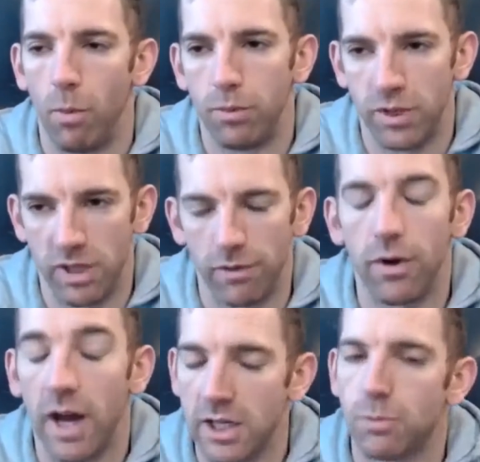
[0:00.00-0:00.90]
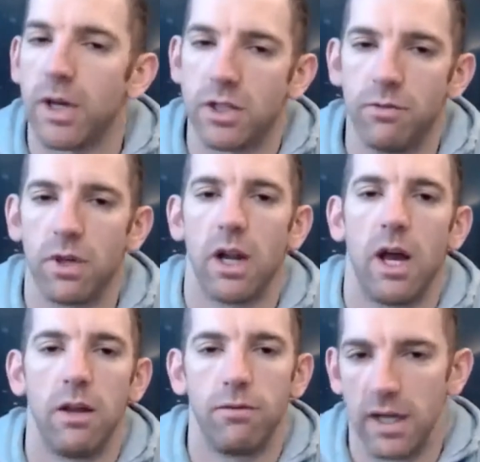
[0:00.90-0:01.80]
different aspects of your
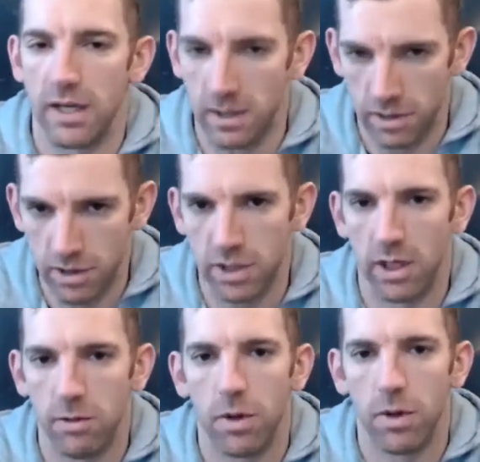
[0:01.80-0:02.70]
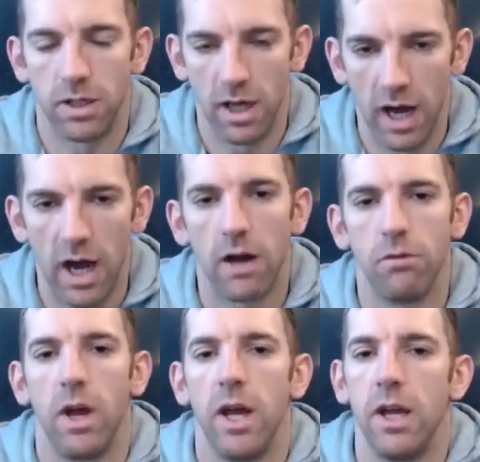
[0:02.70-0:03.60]
life, like your sleep, your heart
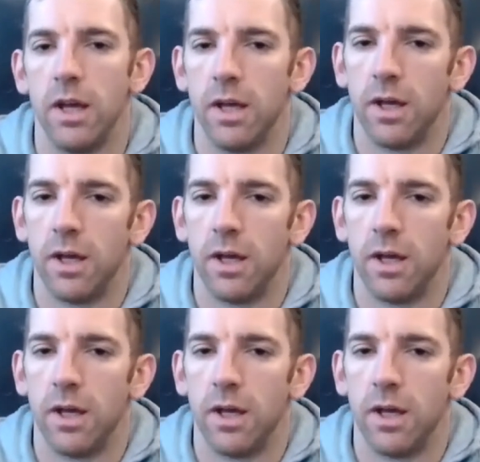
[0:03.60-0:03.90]
rate,